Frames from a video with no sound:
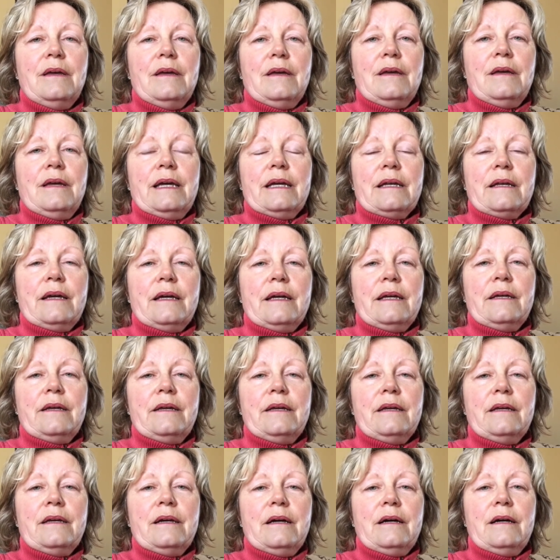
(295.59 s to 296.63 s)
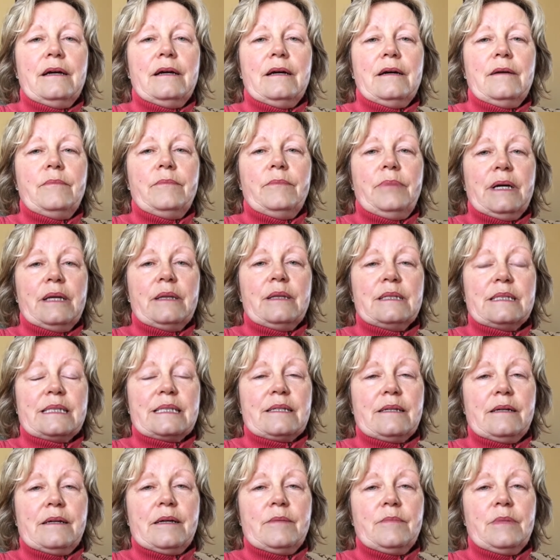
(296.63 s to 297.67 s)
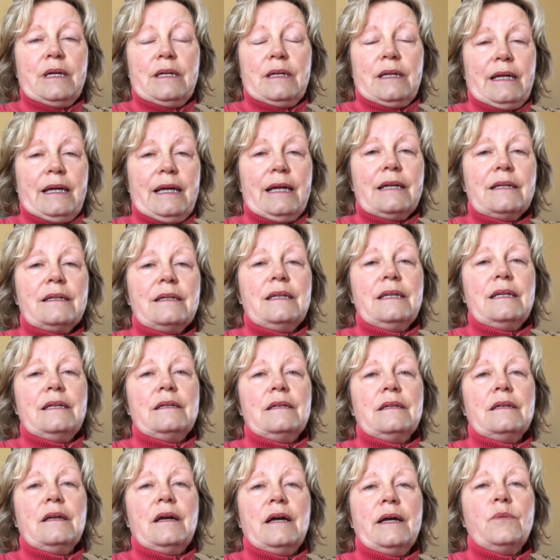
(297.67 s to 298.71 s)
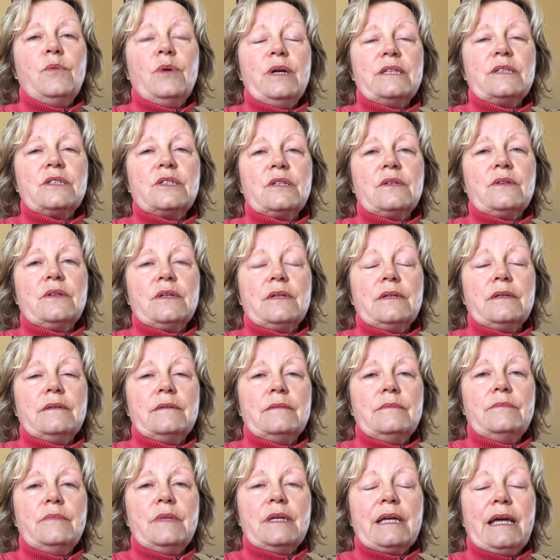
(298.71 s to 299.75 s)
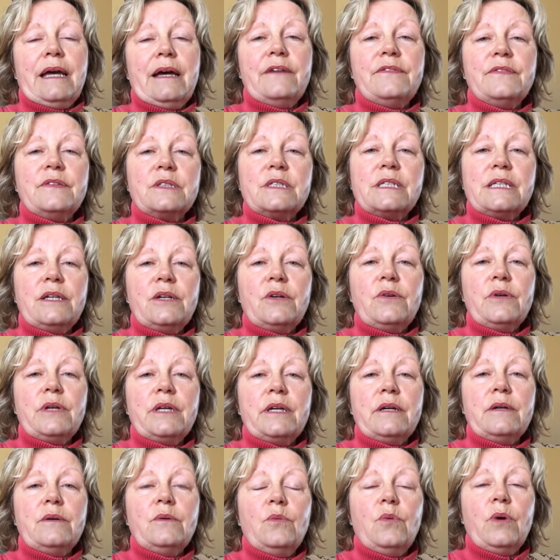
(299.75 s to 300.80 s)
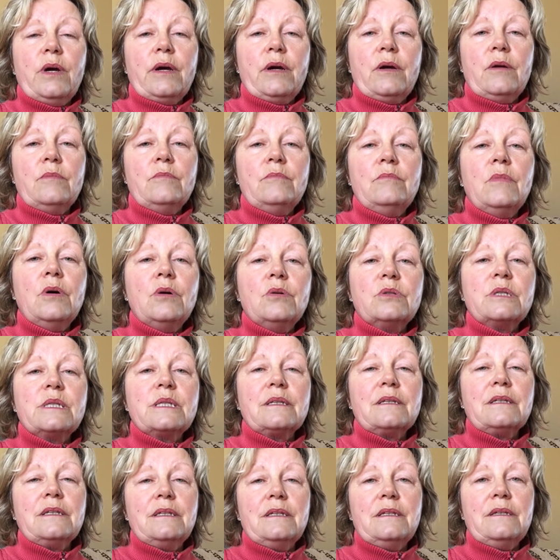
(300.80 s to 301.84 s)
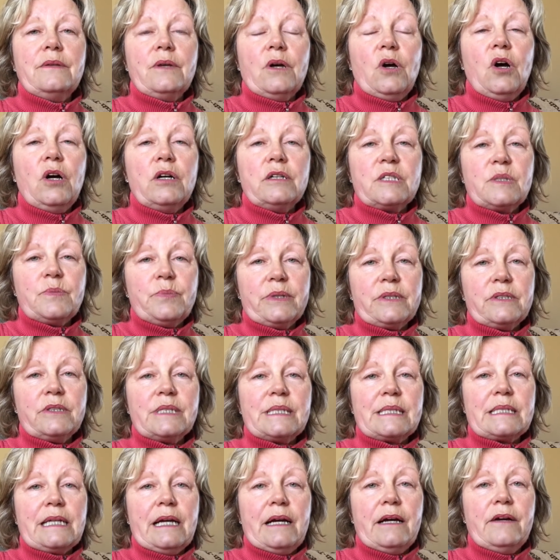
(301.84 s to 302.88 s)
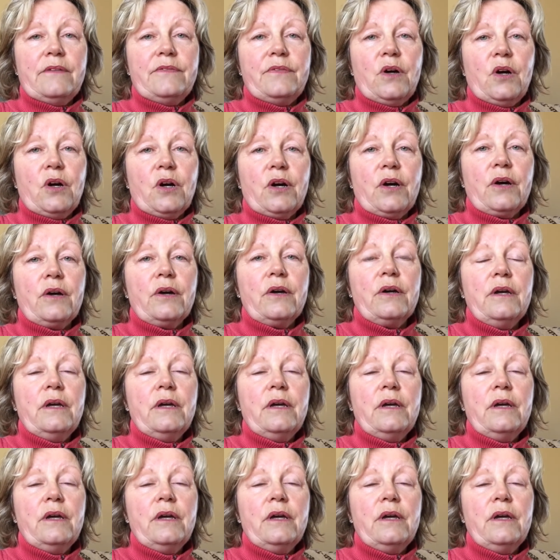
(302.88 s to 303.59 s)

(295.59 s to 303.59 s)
and I by this time, and I hadn't eaten, I went to the cafeteria where mostly the hospital staff are,